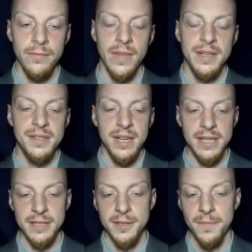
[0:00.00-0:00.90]

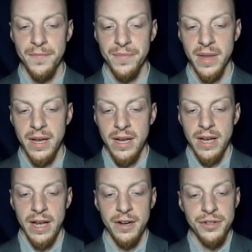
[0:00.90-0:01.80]
Second,
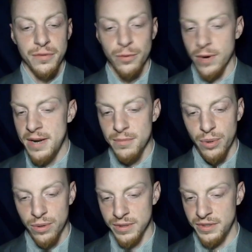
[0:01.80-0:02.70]
it is of great
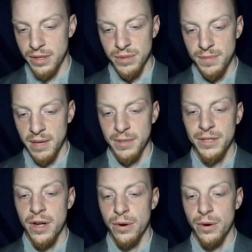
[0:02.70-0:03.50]
importance in a republic not